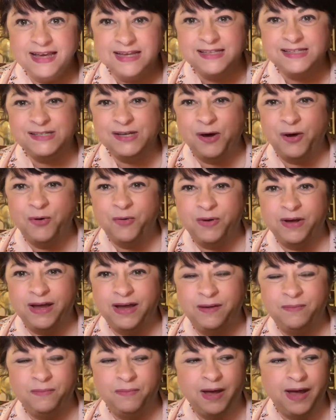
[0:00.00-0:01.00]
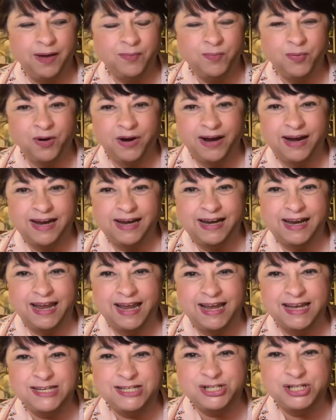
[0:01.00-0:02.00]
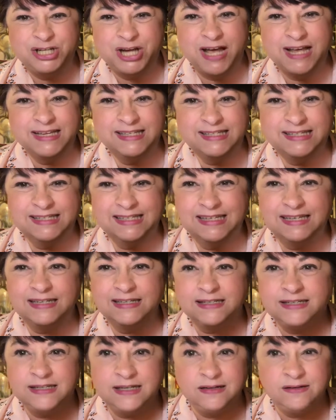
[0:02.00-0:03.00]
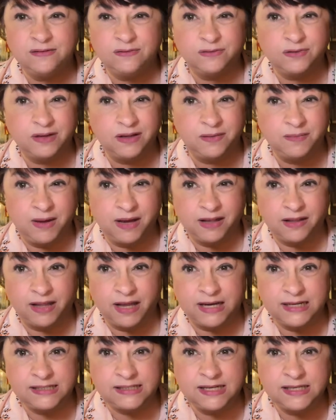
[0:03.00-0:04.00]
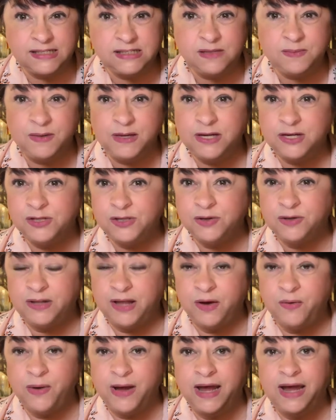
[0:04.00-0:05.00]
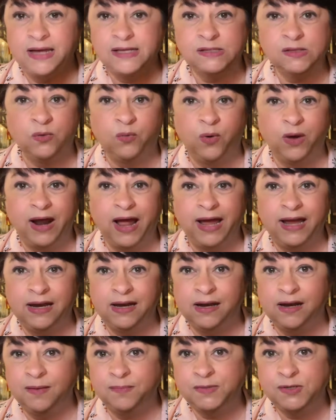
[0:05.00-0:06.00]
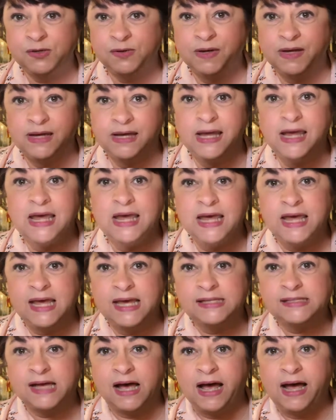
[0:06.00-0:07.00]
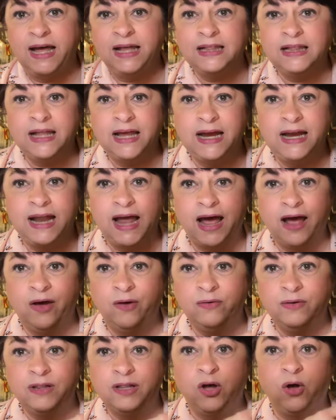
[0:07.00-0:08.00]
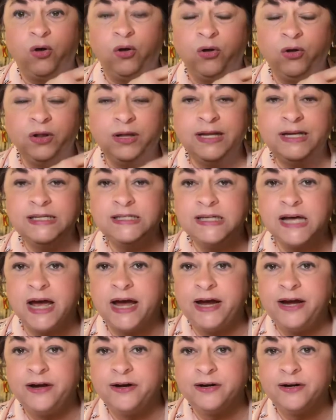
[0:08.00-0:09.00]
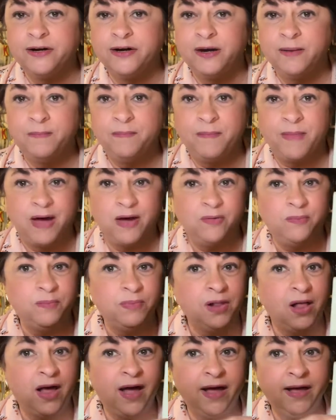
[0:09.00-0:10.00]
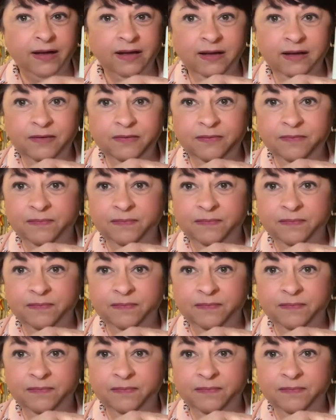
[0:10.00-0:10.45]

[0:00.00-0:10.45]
So in my brain, it just didn't really make a lot of sense to me to do it that way. So what I ended up doing is I laid out the whole entire mountain block.